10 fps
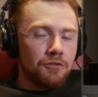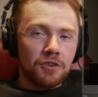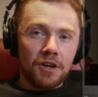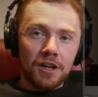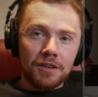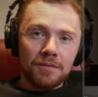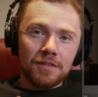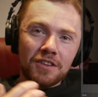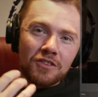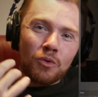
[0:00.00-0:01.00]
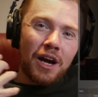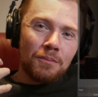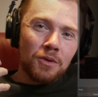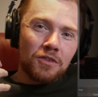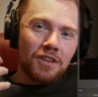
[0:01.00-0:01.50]
You've got this
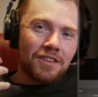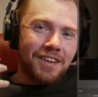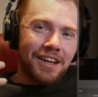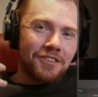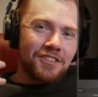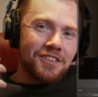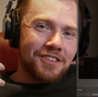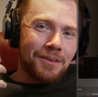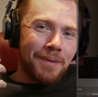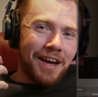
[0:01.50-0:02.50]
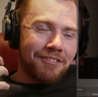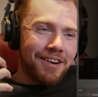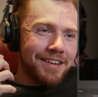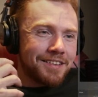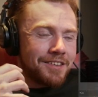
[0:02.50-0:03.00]
quiet music that kind of sits in the
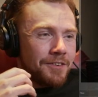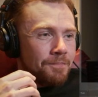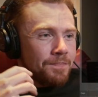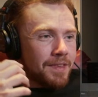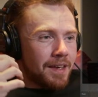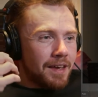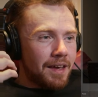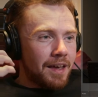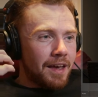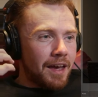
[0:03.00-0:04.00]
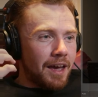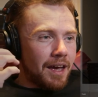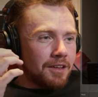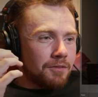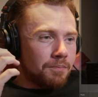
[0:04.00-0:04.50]
background,
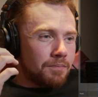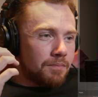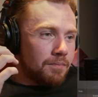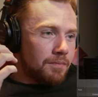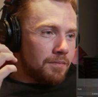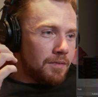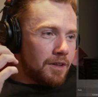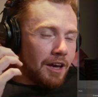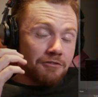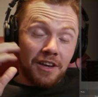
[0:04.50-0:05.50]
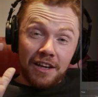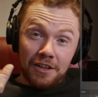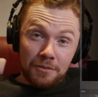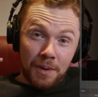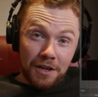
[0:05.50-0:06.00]
and that fade
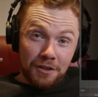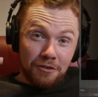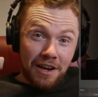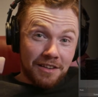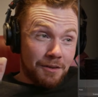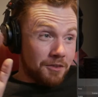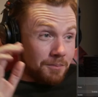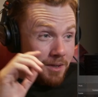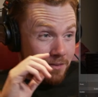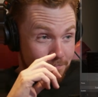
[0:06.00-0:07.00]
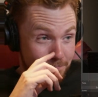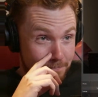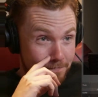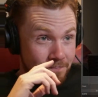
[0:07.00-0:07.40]
out is part of the track. That wasn't me.